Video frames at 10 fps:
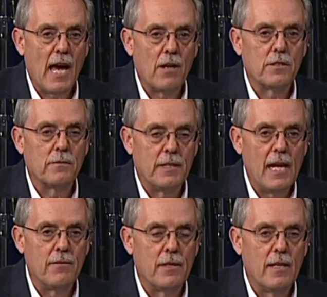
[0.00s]
house of
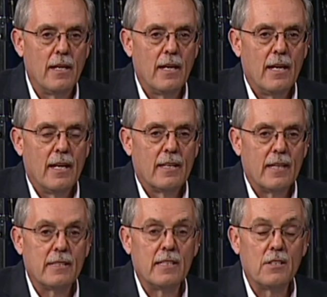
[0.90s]
David
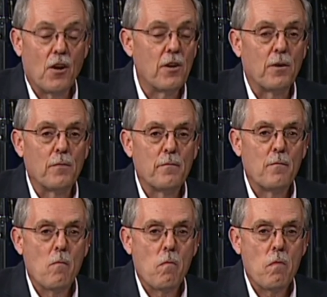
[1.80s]
that's eternal.
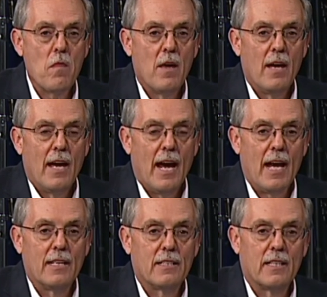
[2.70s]

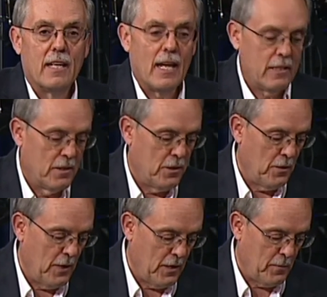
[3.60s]
And it's connected
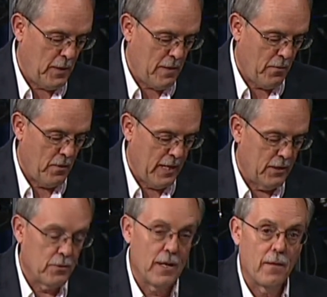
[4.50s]
to his people,
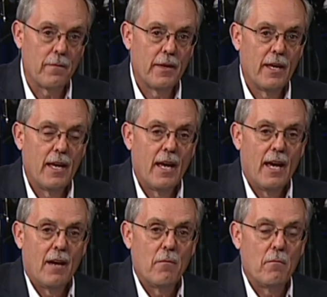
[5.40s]
Israel.
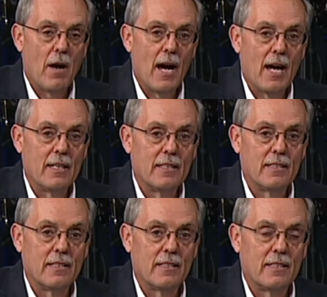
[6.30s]
My,
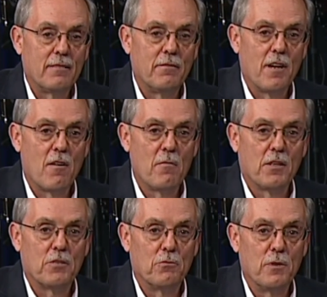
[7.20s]
this is very
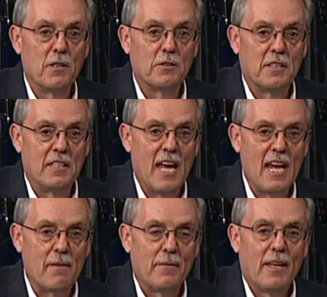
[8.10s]
much real today.